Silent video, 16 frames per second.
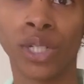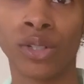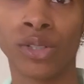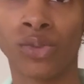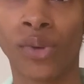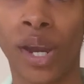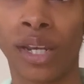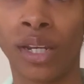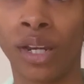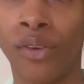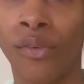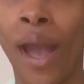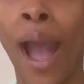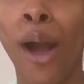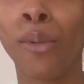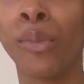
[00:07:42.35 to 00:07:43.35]
here's right
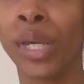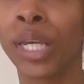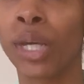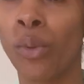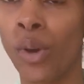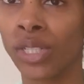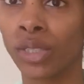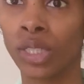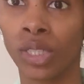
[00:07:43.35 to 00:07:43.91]
here, how big it was.